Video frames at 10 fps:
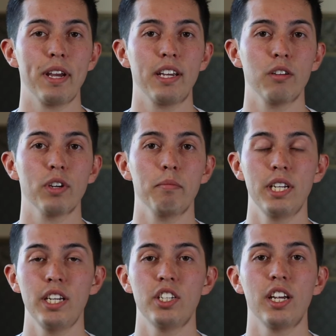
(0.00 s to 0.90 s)
making when I'm
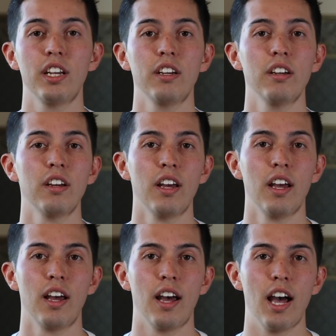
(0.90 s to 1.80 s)
teaching,
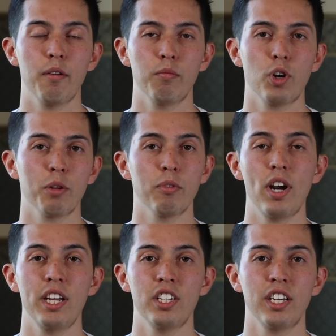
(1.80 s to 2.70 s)
when I'm
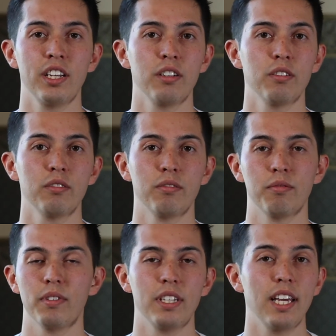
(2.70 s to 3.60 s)
arranging.
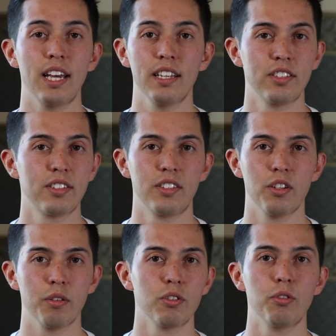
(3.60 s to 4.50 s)
Yeah,
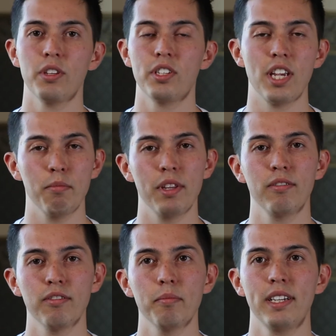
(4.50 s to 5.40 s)
it's all the same
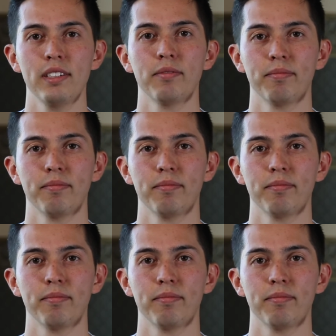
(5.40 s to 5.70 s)
thing for me.